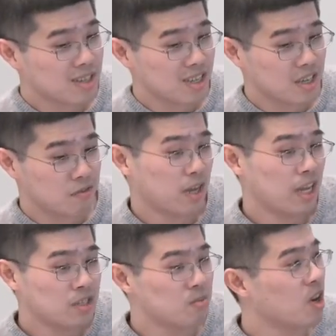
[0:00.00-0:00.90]
if
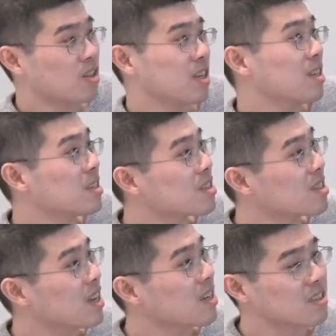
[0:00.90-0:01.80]
k is more then
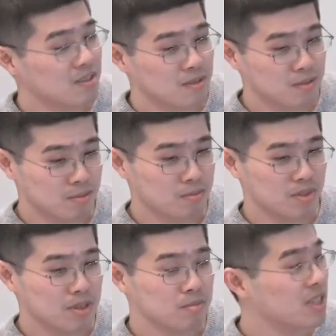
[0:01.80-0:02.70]
it's like
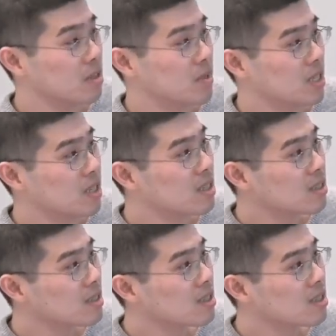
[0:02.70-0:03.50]
uh, pretty meaningless.